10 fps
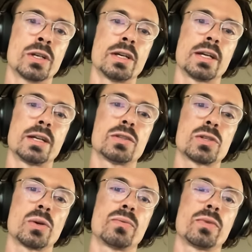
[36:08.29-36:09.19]
And
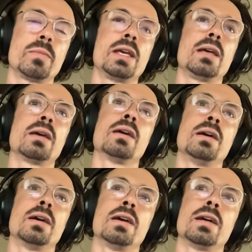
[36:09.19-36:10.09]
so for me,
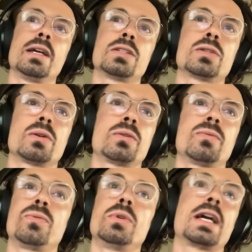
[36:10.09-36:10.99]
it's sort of the
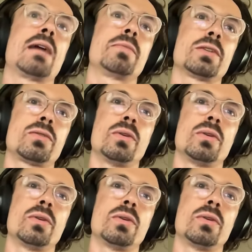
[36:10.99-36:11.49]
full gambit